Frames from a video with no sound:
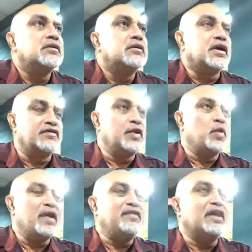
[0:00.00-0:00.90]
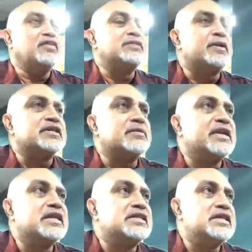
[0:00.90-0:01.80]
Give the wife that
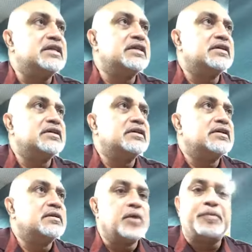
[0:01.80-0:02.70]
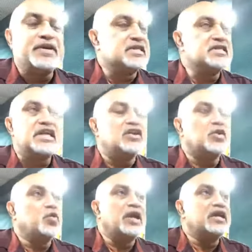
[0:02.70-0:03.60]
responsibility. But persons are not
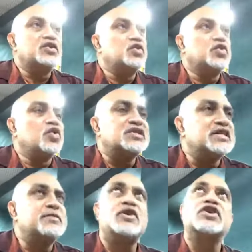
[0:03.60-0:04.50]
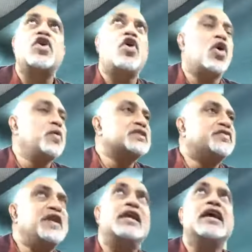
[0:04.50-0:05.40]
willing to do those things because they always
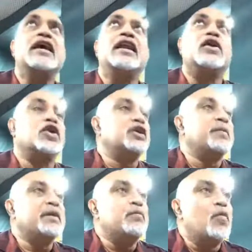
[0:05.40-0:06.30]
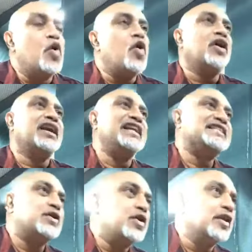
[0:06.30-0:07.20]
feel they're going to make more later
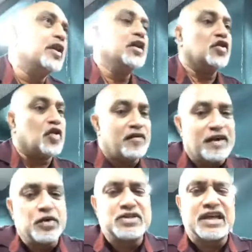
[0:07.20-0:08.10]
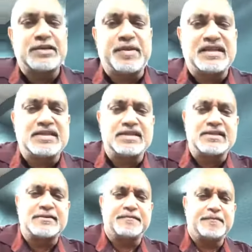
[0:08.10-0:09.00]
on to cover those expenses.
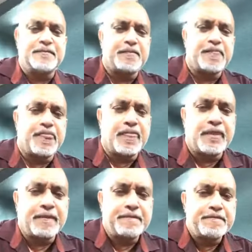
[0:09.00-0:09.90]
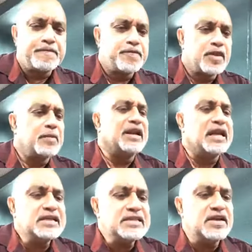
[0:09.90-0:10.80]
But that
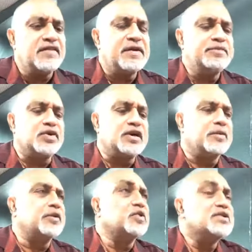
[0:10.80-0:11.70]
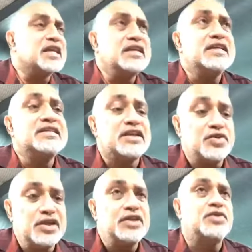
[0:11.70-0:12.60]
is the love I'm talking about. Those are the things that you
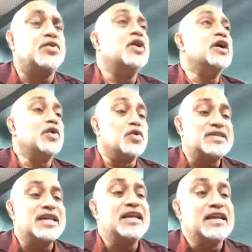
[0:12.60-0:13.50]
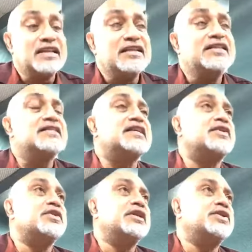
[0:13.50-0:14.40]
need to do. Those are the little things that
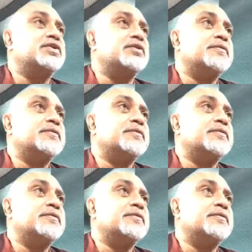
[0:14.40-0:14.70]
you need to do.